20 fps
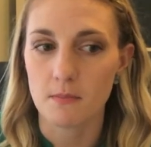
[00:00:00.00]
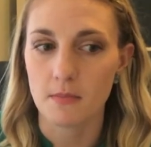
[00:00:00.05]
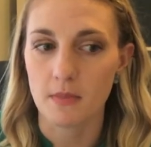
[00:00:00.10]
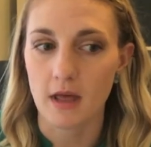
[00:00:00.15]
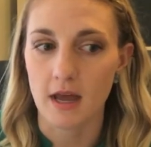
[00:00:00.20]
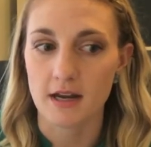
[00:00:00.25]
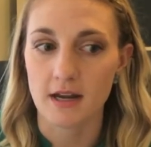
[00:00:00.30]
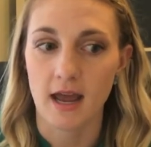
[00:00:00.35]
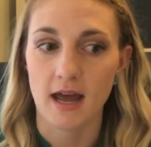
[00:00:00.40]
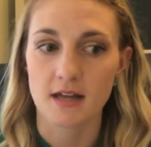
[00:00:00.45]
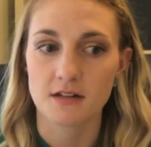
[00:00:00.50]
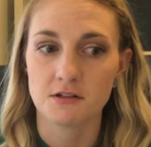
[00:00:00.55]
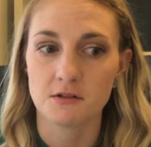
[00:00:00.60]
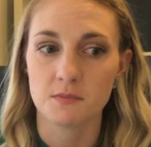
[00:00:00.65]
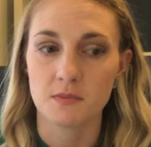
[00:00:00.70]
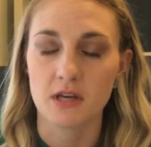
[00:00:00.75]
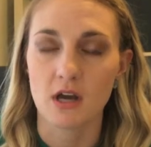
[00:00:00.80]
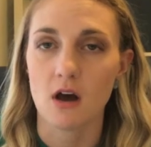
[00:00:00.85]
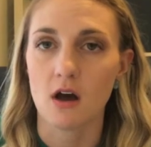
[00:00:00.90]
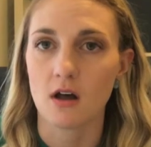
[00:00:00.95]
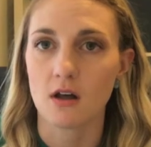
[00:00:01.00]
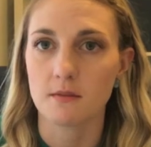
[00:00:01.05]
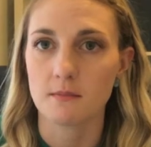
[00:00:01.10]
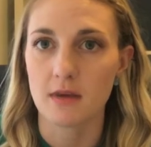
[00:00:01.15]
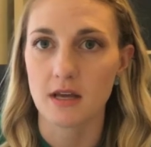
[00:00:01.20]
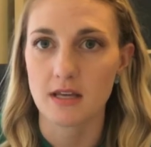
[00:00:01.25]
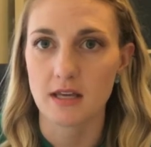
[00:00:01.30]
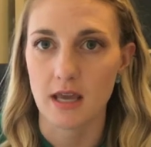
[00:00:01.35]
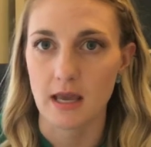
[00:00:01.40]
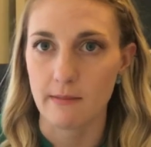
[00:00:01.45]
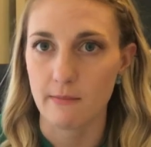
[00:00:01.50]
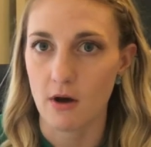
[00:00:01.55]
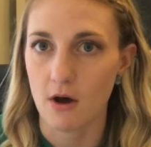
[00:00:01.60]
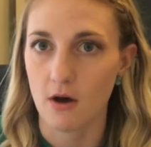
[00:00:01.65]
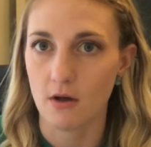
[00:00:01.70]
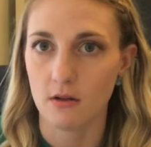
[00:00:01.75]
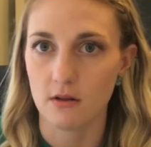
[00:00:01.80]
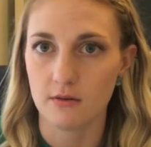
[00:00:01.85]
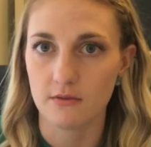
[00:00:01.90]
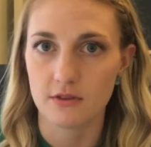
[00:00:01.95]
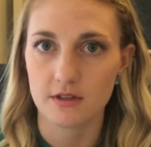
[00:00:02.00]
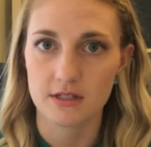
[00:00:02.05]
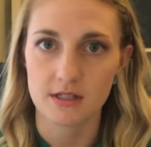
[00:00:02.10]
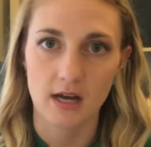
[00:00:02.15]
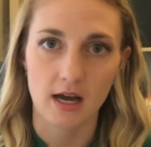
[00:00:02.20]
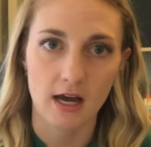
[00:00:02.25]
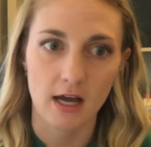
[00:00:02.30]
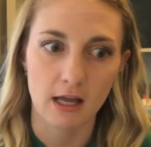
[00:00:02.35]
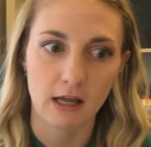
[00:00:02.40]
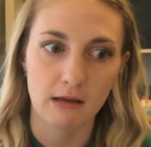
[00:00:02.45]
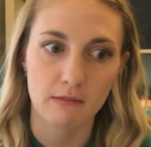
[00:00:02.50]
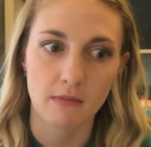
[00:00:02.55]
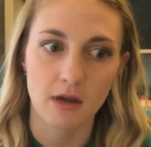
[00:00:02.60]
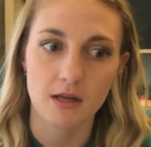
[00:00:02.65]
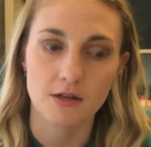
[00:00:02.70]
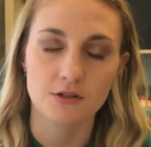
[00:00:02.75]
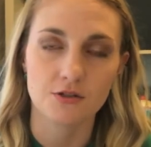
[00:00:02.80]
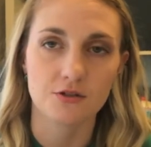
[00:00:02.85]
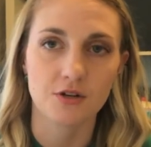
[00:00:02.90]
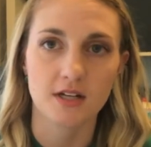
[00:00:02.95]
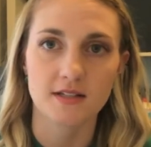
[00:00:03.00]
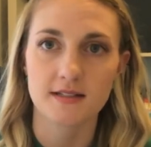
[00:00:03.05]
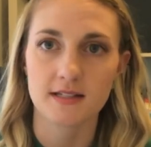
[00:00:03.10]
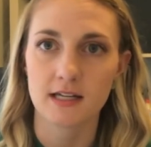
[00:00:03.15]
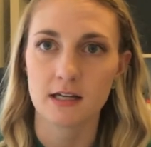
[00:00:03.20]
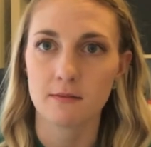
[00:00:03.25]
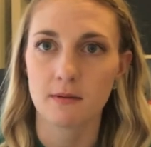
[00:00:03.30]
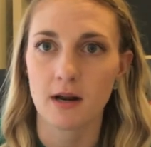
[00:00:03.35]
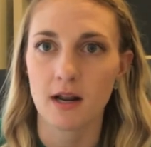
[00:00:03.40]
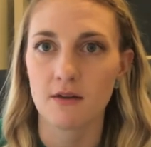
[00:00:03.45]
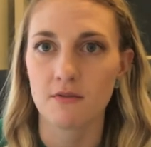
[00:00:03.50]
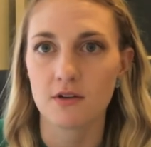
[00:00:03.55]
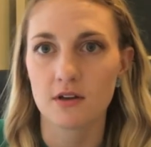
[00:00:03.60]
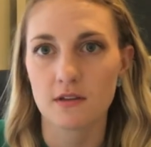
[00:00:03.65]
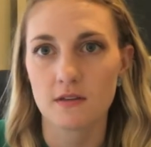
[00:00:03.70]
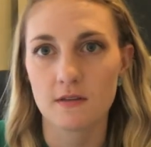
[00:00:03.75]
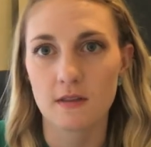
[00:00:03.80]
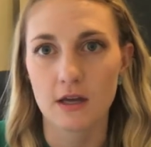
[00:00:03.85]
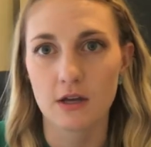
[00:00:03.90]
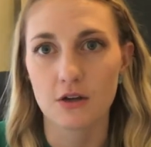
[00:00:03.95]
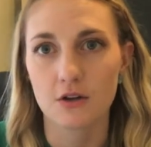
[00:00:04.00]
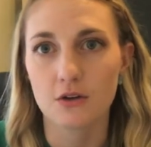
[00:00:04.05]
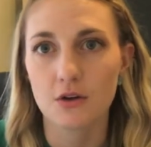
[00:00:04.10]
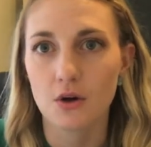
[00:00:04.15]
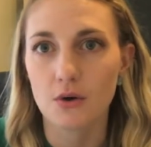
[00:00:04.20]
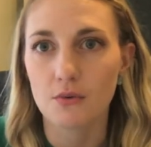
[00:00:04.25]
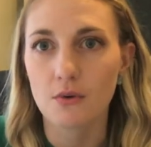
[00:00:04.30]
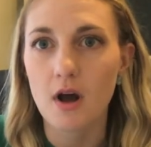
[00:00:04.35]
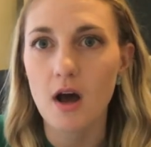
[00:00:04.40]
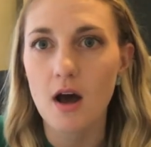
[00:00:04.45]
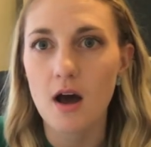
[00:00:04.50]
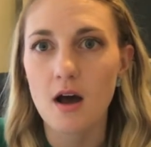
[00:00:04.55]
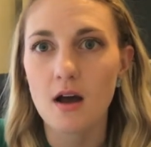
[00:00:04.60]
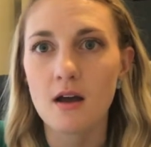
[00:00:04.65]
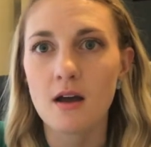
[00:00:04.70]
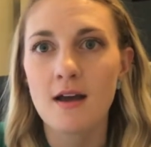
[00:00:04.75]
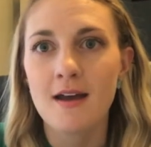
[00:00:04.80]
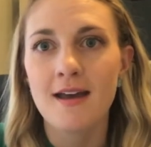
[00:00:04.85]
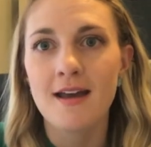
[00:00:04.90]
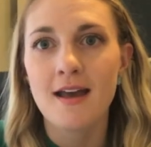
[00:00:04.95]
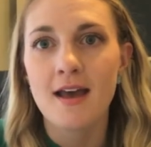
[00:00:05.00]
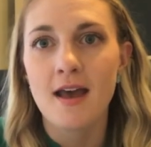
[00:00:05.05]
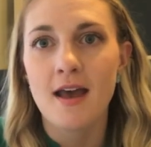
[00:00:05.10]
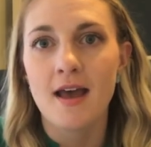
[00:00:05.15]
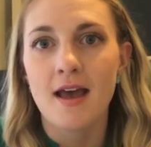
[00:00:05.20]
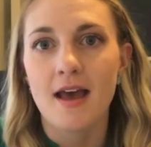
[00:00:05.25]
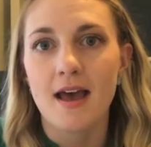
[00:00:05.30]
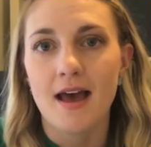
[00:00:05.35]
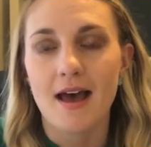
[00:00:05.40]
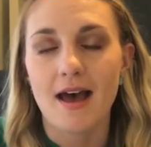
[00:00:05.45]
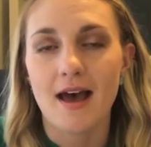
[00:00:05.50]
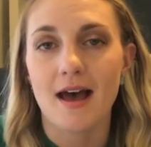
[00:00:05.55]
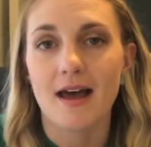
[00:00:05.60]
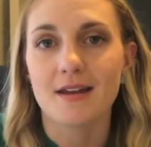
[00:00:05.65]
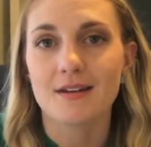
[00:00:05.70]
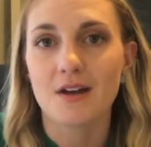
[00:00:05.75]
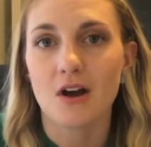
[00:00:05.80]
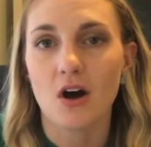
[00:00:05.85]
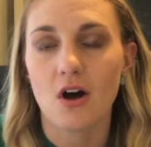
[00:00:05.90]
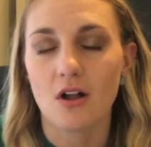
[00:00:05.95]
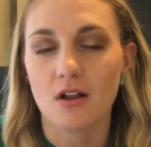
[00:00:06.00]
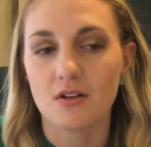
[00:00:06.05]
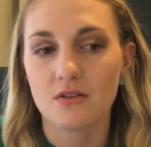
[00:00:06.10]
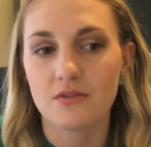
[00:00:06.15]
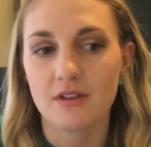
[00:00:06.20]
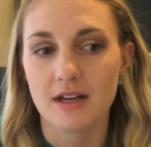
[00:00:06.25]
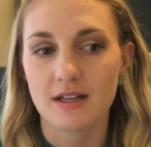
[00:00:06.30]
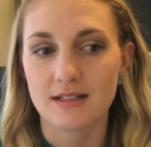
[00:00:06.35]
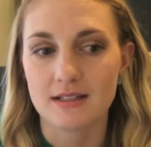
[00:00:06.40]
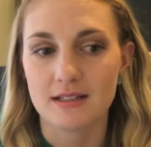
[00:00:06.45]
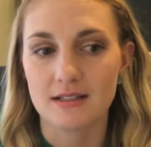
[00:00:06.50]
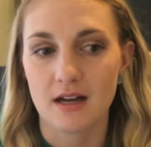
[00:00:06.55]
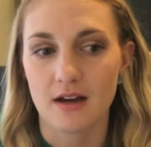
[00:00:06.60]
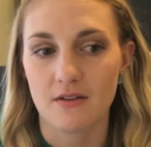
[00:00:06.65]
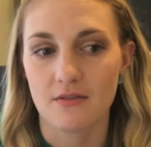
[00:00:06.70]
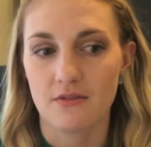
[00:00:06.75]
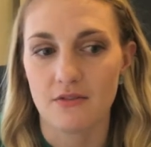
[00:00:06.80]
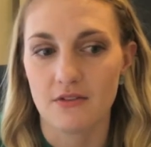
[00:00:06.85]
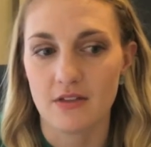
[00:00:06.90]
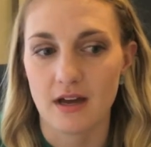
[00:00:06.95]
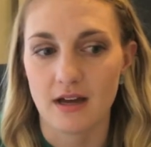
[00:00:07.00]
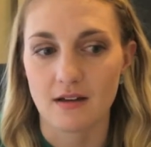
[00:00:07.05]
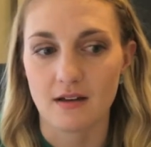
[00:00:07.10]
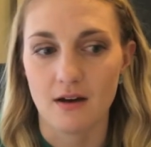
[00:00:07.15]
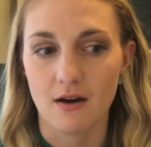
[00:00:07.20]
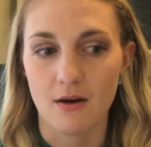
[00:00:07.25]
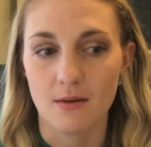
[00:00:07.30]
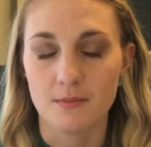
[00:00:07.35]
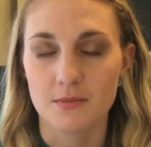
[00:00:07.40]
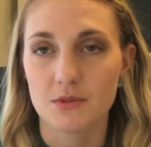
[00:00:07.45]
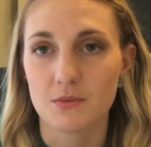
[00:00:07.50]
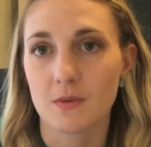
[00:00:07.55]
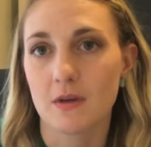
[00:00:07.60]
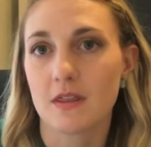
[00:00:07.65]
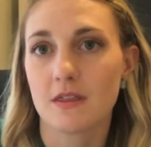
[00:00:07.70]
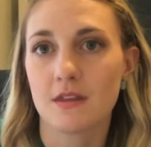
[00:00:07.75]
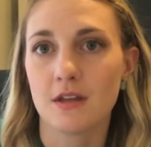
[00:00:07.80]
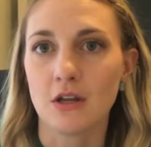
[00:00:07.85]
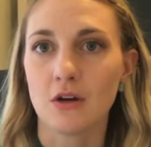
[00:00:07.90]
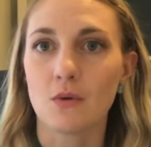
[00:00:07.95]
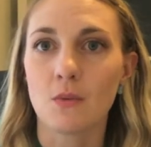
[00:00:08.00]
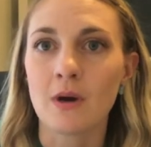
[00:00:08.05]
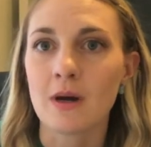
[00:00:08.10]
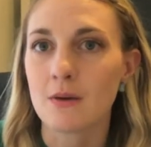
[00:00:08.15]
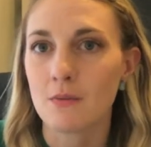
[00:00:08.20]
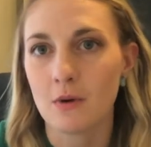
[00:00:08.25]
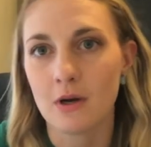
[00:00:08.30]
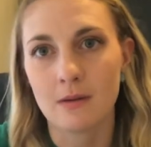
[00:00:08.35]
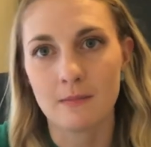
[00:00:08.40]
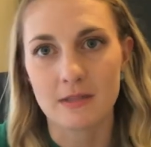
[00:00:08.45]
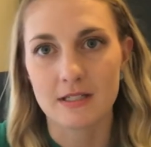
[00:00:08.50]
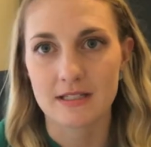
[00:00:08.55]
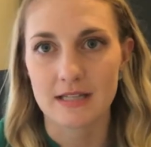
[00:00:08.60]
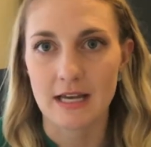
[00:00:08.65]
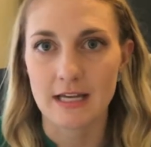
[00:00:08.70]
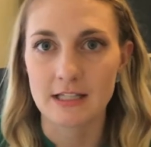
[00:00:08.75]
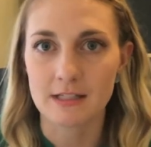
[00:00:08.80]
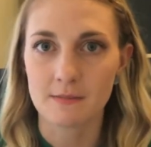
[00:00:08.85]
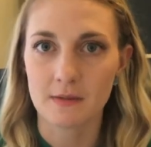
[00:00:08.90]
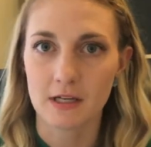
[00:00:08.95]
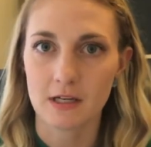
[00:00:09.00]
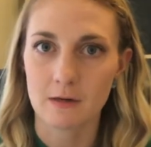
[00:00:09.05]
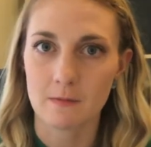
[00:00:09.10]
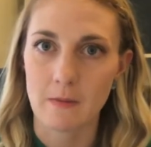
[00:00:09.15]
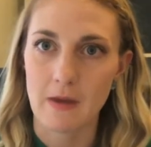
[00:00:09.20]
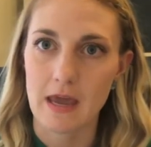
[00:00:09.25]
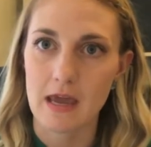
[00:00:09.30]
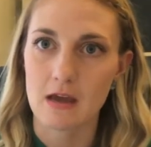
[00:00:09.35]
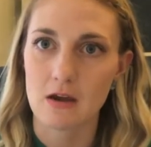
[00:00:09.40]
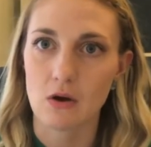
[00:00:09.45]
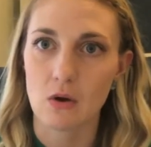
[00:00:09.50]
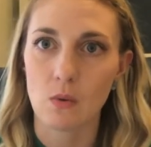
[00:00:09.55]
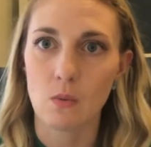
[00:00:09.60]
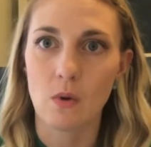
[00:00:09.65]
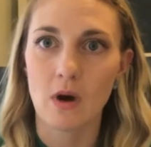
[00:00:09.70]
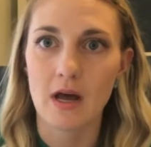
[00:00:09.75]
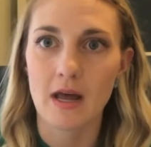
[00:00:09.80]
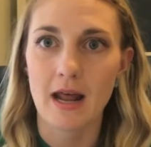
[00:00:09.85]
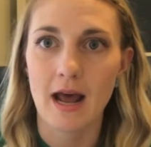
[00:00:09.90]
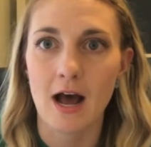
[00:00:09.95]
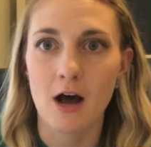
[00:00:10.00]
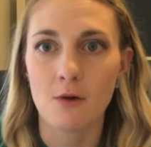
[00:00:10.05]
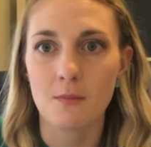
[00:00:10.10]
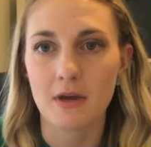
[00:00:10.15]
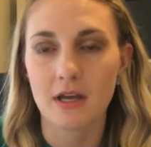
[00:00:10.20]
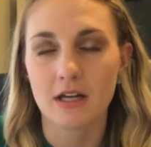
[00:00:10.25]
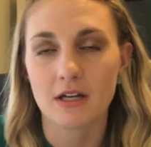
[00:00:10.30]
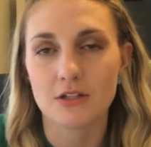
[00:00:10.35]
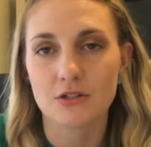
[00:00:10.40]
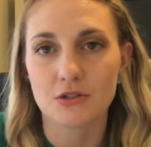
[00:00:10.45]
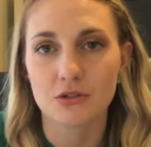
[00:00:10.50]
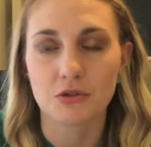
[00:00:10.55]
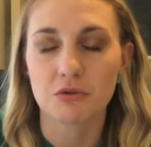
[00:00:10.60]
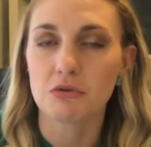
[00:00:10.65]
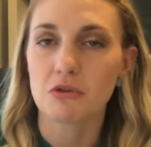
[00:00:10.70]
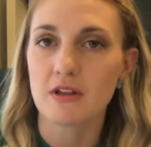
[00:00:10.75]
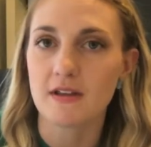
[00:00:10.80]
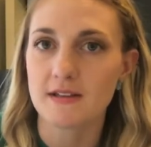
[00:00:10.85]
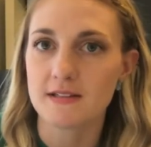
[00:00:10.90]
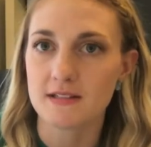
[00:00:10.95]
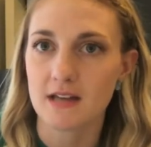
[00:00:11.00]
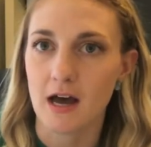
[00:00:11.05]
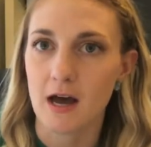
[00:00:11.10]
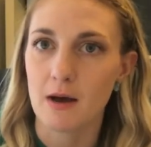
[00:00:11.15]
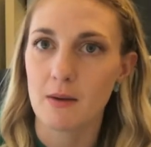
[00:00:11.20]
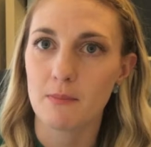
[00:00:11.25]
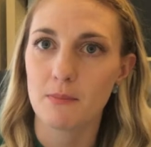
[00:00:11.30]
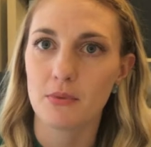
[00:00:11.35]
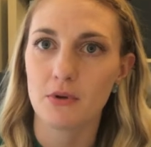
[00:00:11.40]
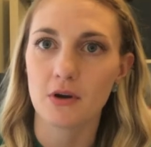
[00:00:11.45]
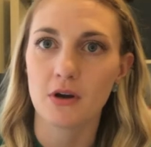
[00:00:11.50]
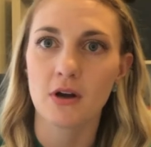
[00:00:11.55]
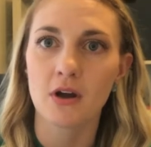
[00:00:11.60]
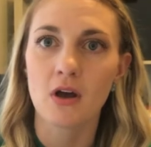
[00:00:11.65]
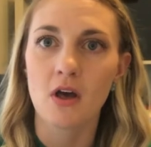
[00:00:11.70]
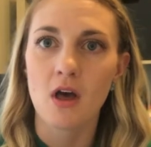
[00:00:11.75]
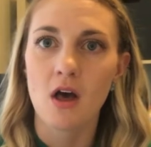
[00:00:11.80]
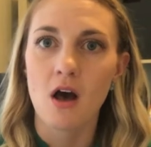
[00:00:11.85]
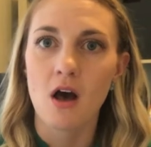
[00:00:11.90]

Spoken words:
I had to be on my game all of the time and stressing about everything that could go wrong, and all of that stuff that comes with, you know, what mistakes am I going to make, or how am I going to screw this up, or